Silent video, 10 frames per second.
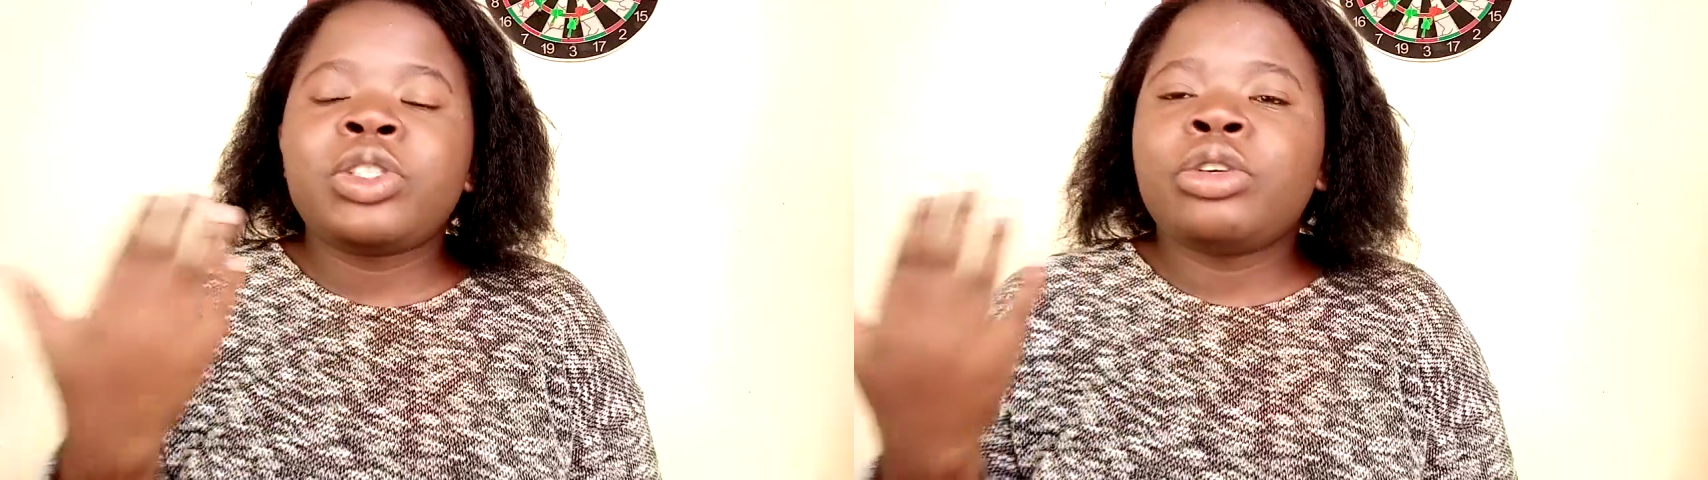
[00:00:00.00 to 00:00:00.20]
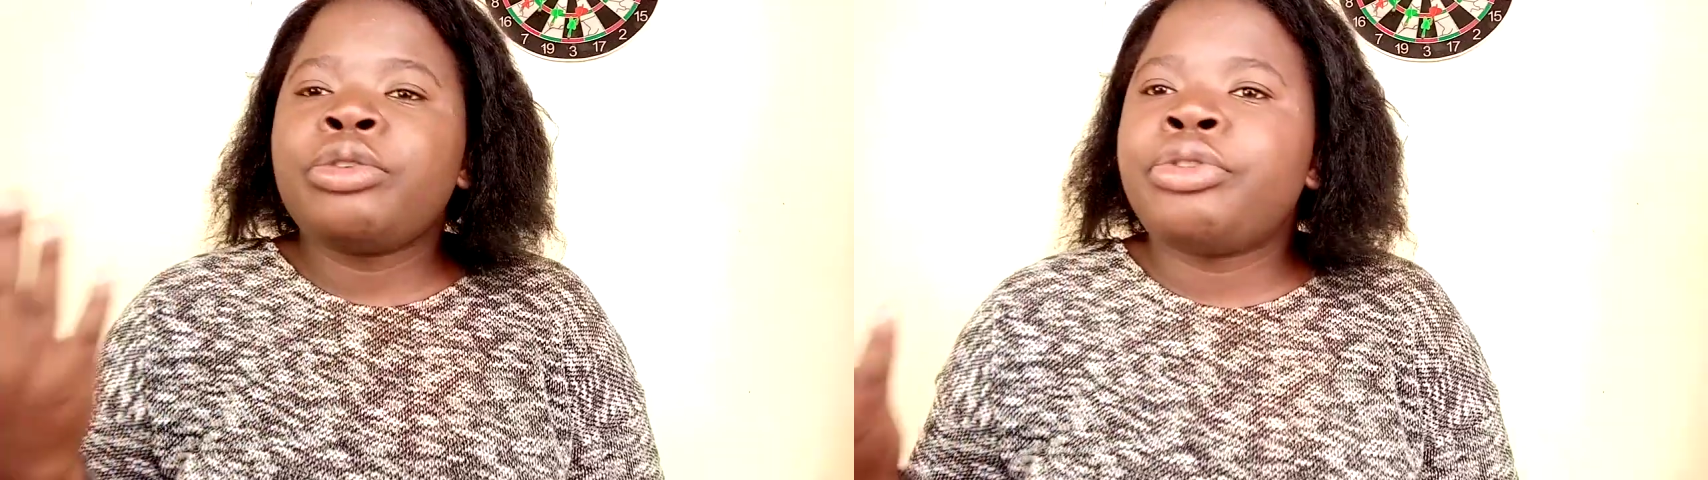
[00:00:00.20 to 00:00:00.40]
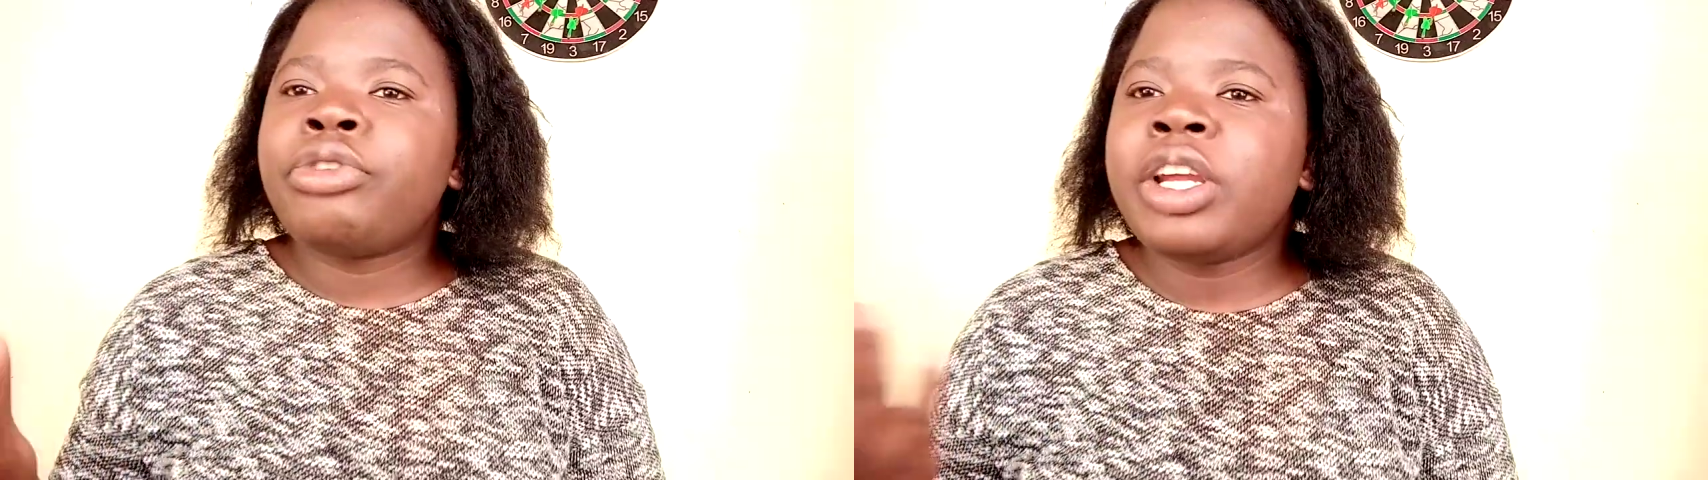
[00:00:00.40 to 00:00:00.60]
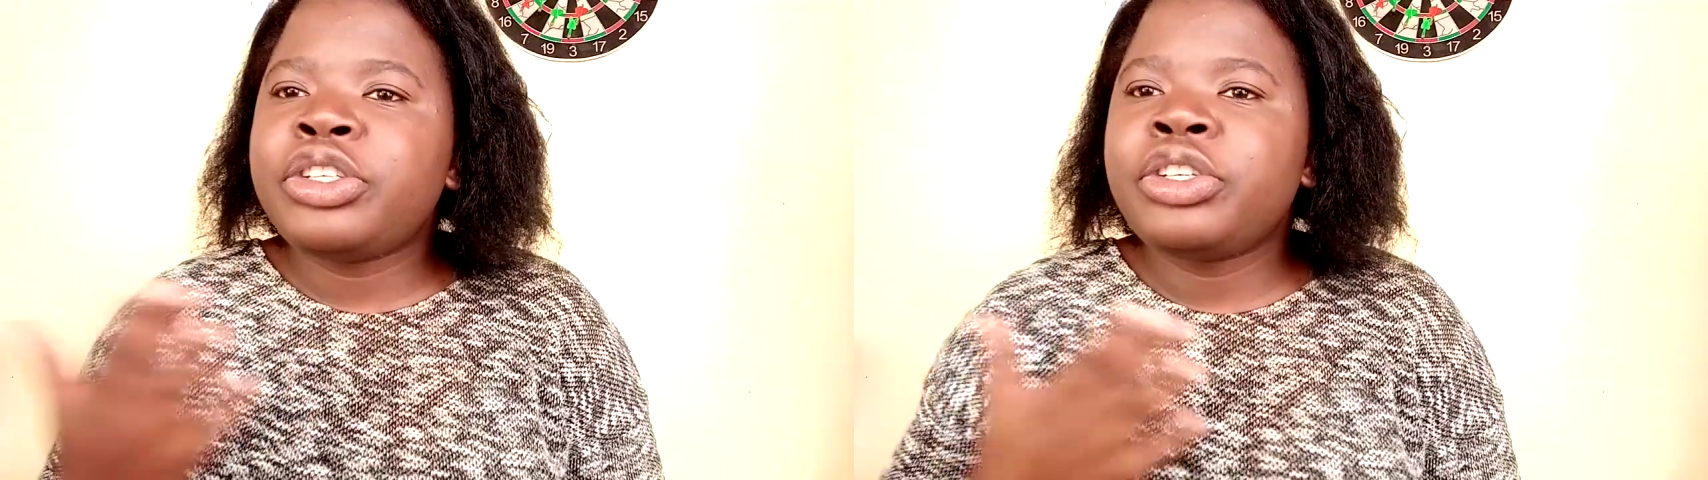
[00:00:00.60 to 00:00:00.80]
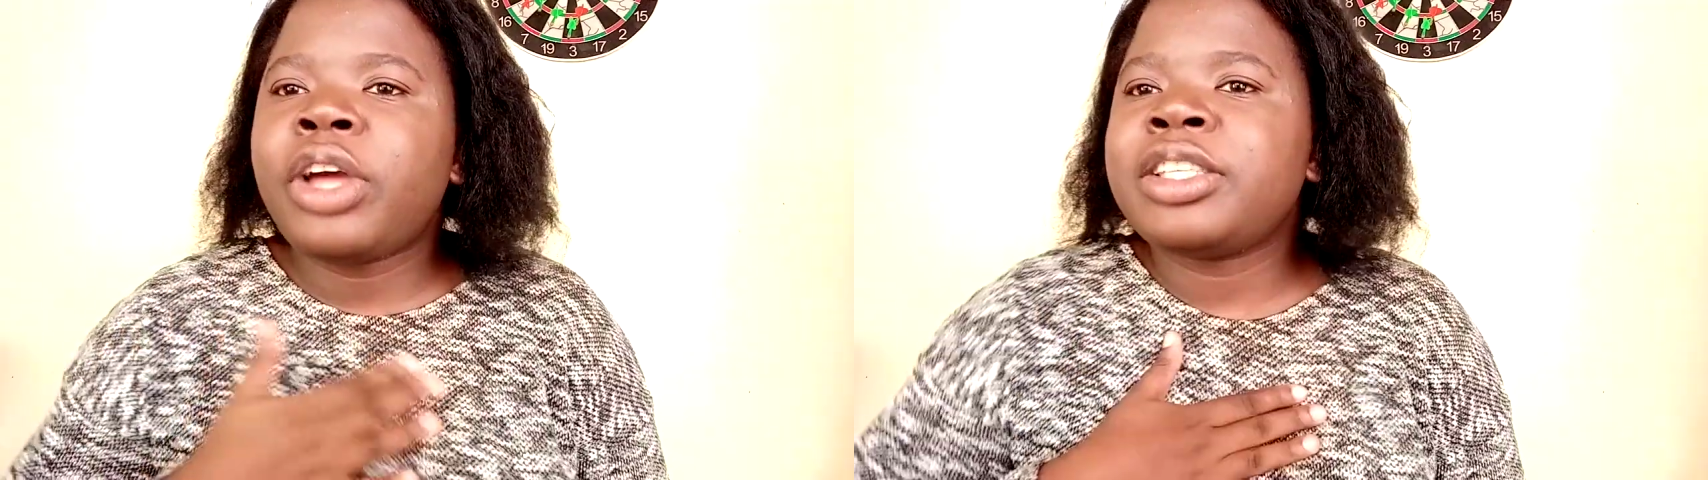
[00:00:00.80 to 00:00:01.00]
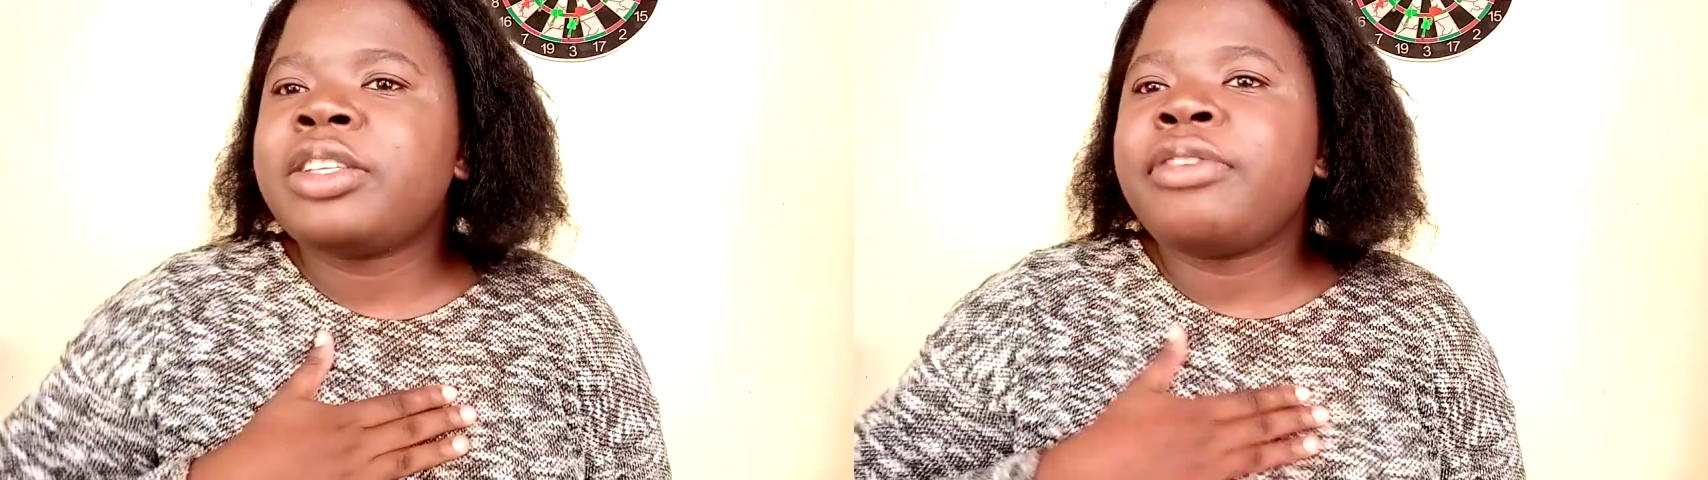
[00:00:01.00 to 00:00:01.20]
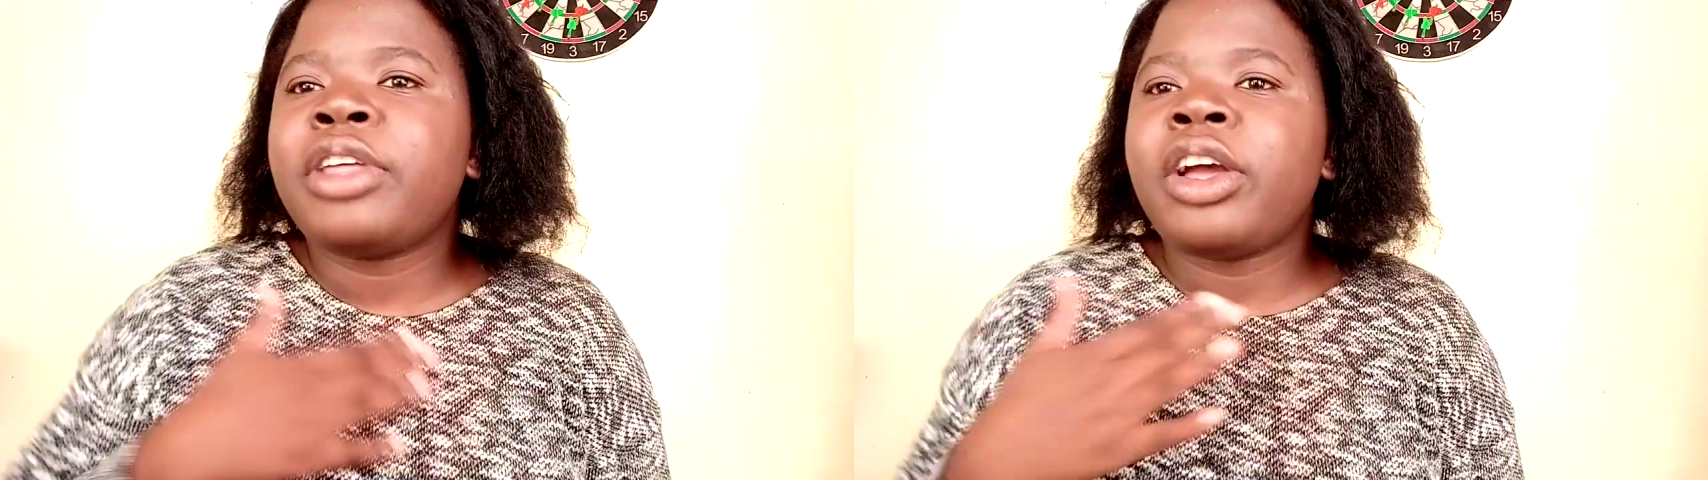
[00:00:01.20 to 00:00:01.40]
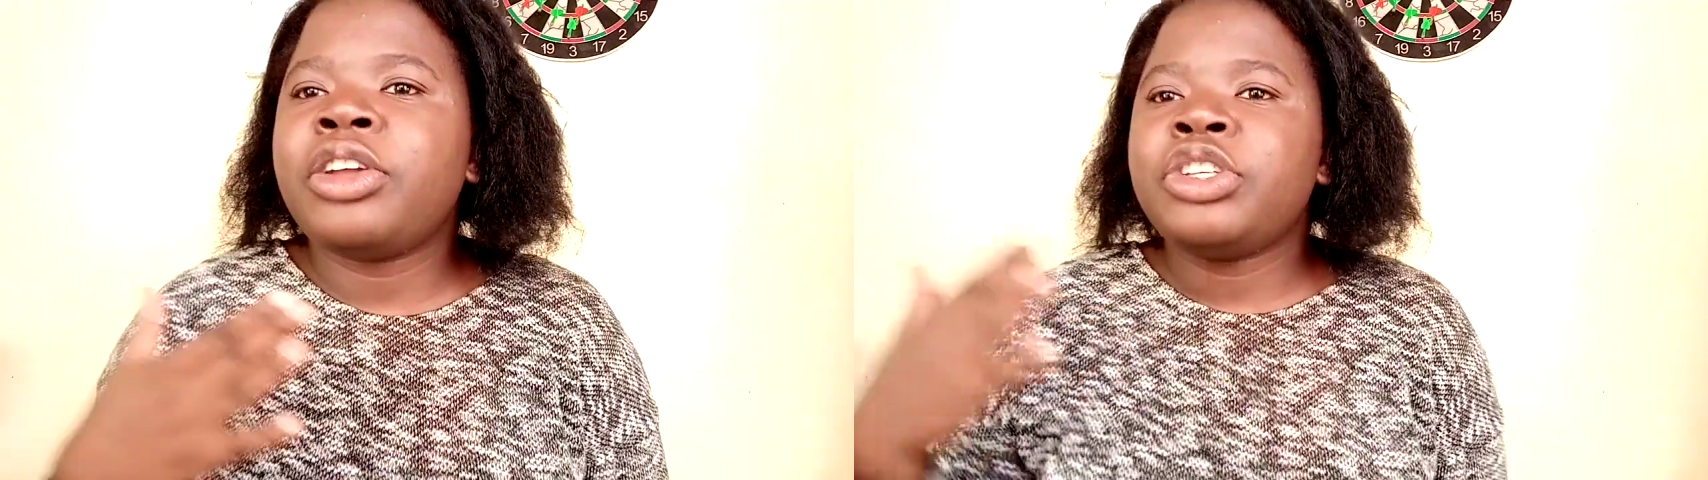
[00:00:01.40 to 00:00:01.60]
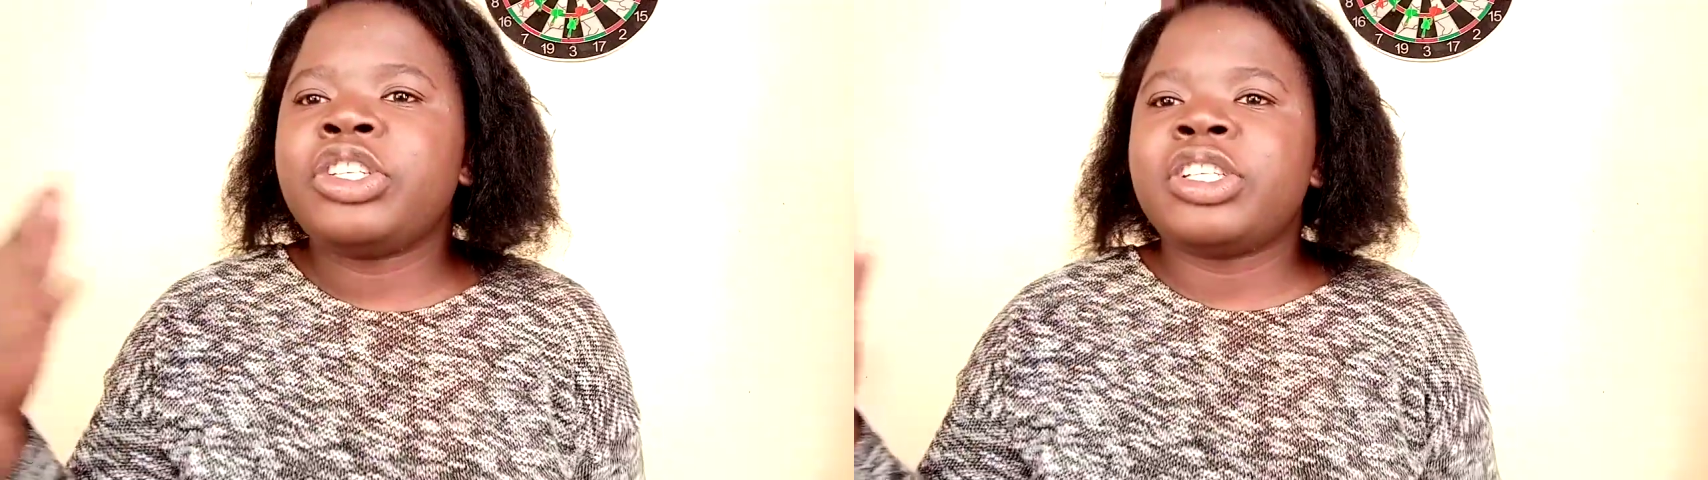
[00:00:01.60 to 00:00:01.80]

still fresh, you know, I still have the energy,